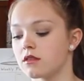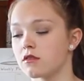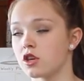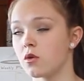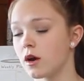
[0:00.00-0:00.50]

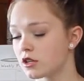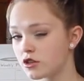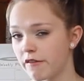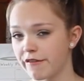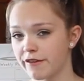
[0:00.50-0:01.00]

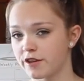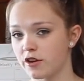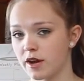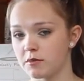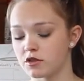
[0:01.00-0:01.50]
250
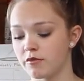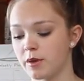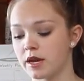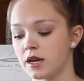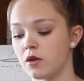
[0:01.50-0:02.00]
grams of
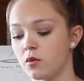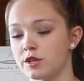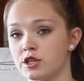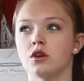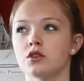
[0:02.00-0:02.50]
butter
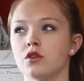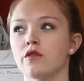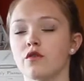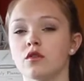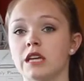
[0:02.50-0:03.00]
with 2 to
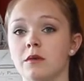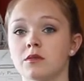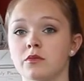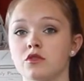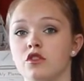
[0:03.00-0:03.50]
4
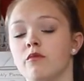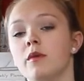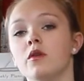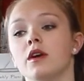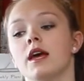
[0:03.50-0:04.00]
tablespoons of
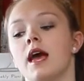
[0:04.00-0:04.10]
milk